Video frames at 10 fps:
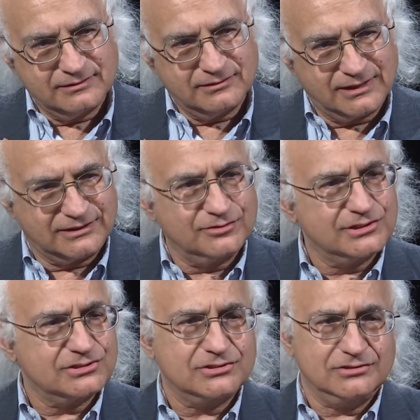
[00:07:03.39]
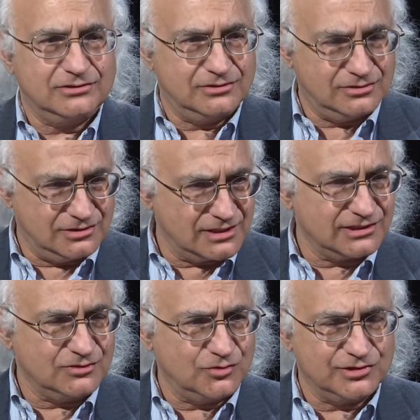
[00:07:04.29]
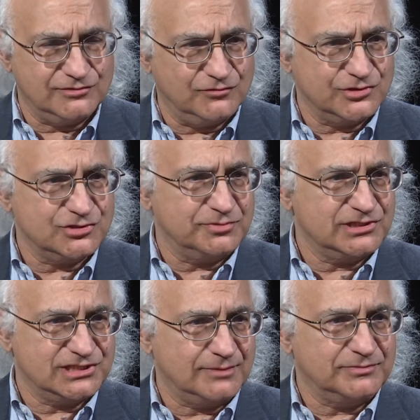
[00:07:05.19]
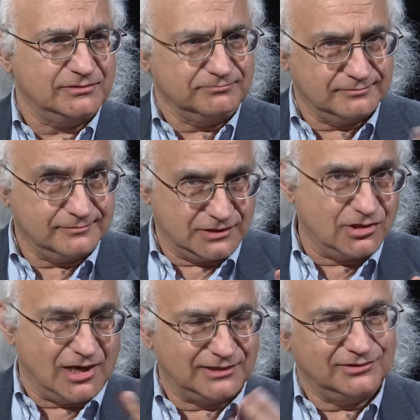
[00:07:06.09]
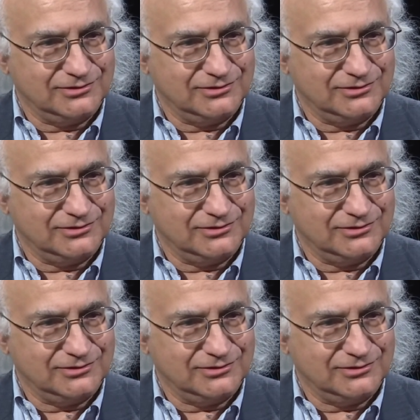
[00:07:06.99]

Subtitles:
that there is nothing worthy of worship except God, the